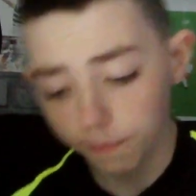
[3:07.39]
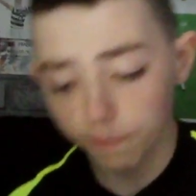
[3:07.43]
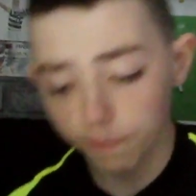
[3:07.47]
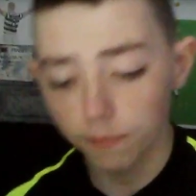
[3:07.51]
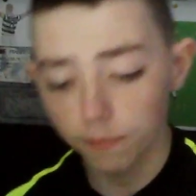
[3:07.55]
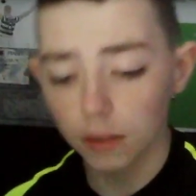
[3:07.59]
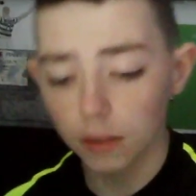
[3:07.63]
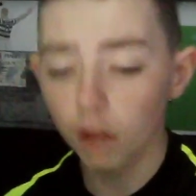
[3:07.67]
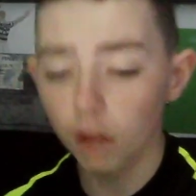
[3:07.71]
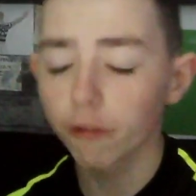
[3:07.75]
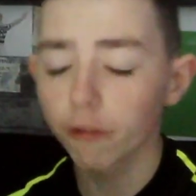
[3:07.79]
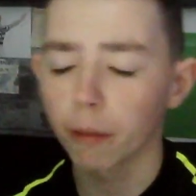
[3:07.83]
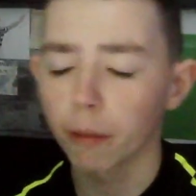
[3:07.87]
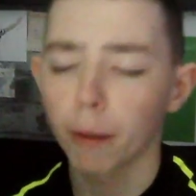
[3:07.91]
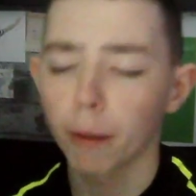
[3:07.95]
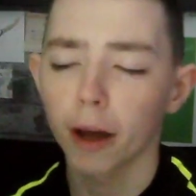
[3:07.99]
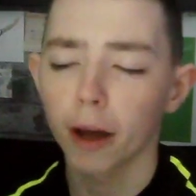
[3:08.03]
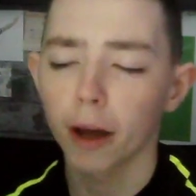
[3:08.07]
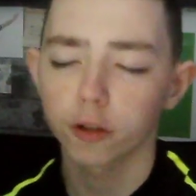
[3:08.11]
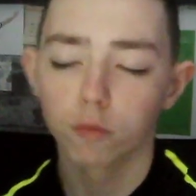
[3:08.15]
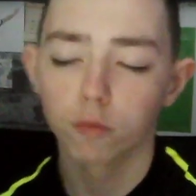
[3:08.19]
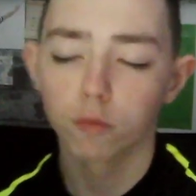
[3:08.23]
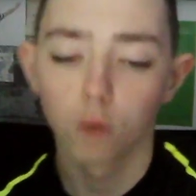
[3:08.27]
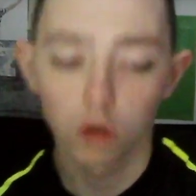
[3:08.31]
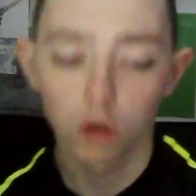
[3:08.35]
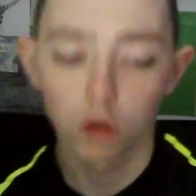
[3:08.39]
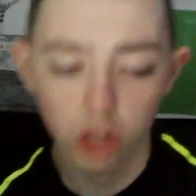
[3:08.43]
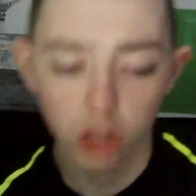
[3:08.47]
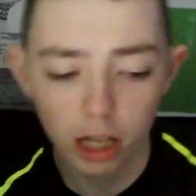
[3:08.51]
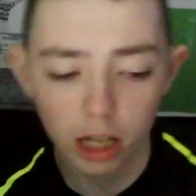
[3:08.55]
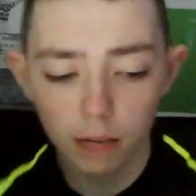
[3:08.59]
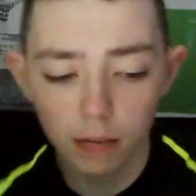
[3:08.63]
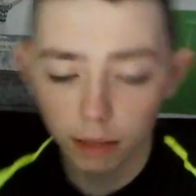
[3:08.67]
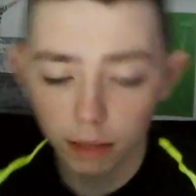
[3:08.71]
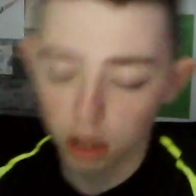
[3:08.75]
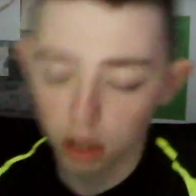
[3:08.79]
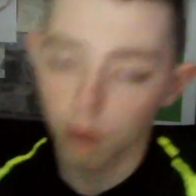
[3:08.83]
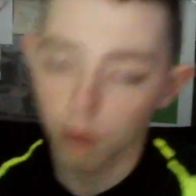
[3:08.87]
lovely pass from Rodgick into
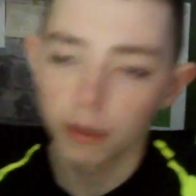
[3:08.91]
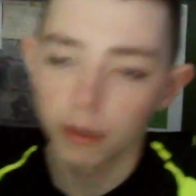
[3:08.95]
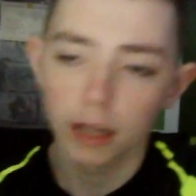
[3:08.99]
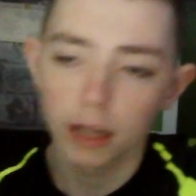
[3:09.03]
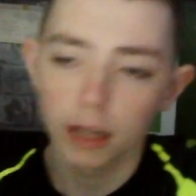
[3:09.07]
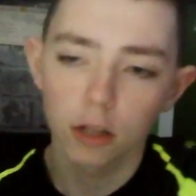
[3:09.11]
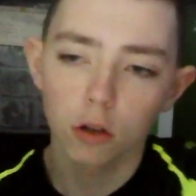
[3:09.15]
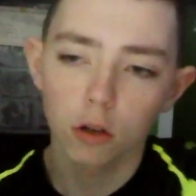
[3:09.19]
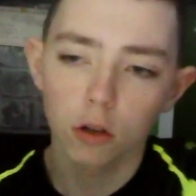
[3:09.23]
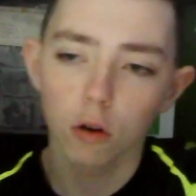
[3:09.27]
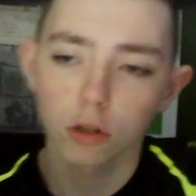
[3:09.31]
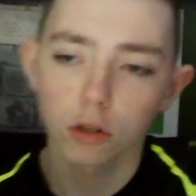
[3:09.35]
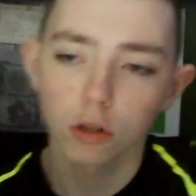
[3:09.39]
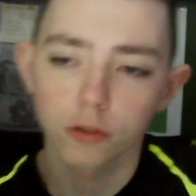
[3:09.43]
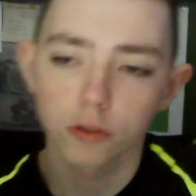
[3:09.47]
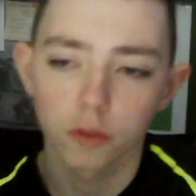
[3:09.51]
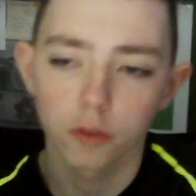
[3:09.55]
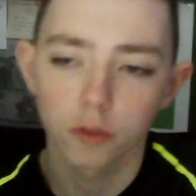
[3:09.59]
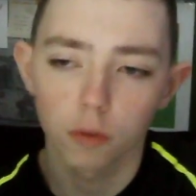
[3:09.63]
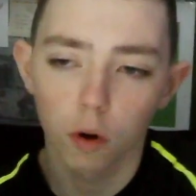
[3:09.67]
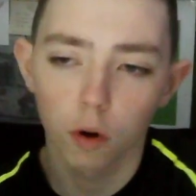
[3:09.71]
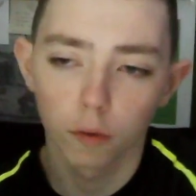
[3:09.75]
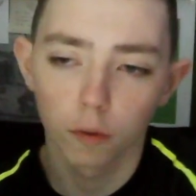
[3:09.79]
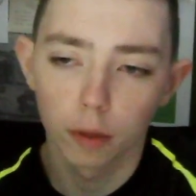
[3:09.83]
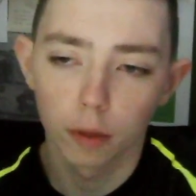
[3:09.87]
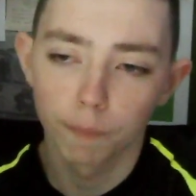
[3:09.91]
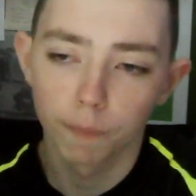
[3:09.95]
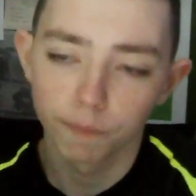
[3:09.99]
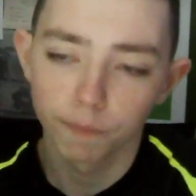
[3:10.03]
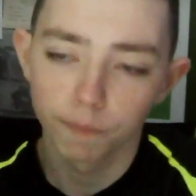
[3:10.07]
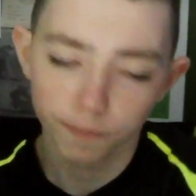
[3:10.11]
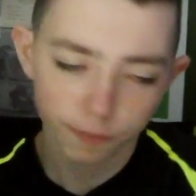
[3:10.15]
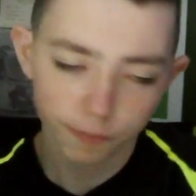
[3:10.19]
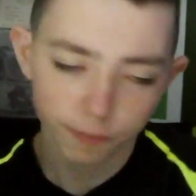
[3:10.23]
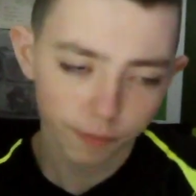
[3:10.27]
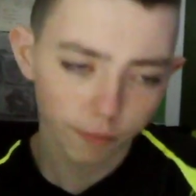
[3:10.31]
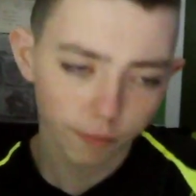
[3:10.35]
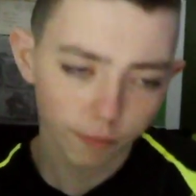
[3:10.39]
Montgomery, cross foot of the
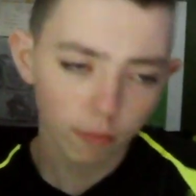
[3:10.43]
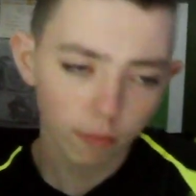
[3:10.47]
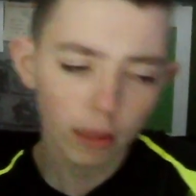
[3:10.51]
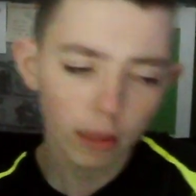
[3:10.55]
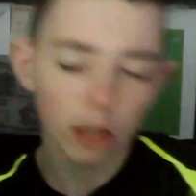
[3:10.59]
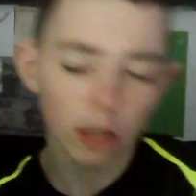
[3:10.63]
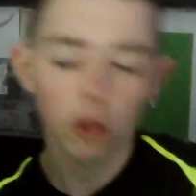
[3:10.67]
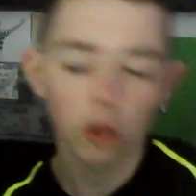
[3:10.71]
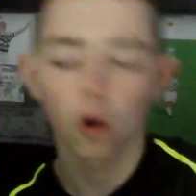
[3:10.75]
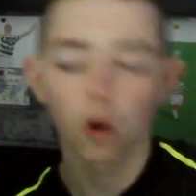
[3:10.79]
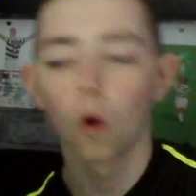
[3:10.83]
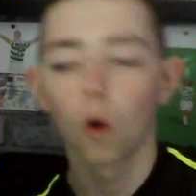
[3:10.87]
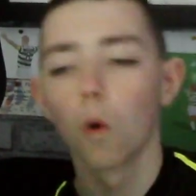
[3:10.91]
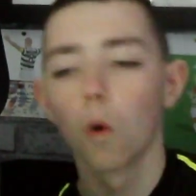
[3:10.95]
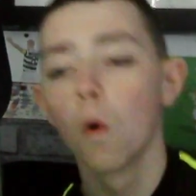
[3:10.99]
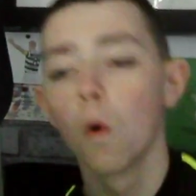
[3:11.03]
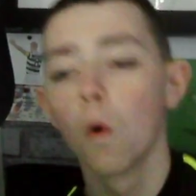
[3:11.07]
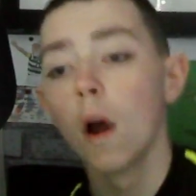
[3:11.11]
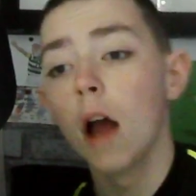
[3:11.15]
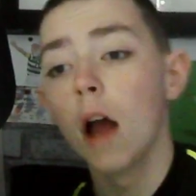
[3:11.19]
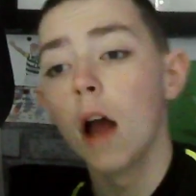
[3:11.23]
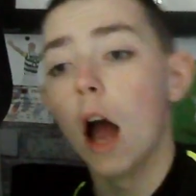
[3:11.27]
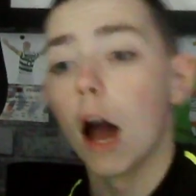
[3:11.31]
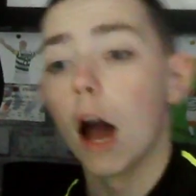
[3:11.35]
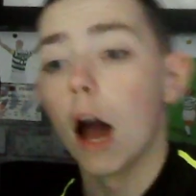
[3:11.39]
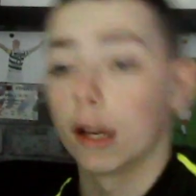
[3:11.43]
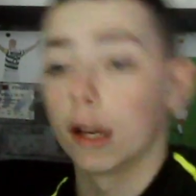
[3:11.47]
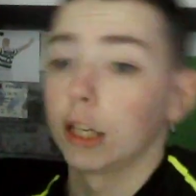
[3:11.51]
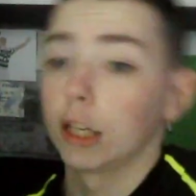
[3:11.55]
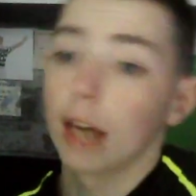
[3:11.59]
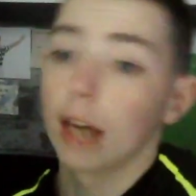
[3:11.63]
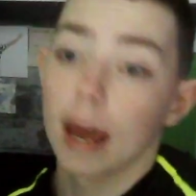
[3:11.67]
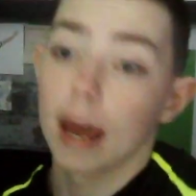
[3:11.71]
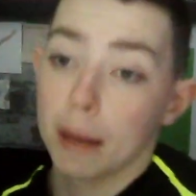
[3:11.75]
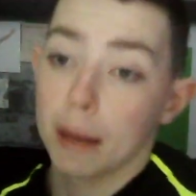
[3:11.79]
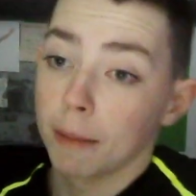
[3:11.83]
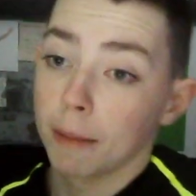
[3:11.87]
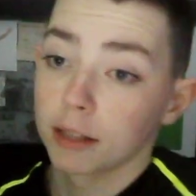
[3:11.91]
goal, and you
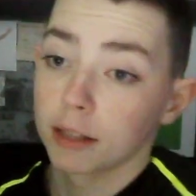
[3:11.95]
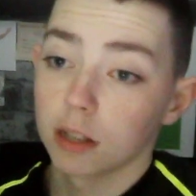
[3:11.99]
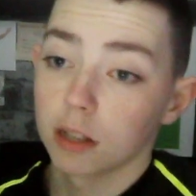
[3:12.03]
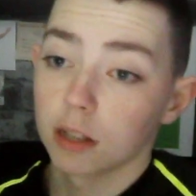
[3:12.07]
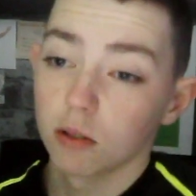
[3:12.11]
can't miss it.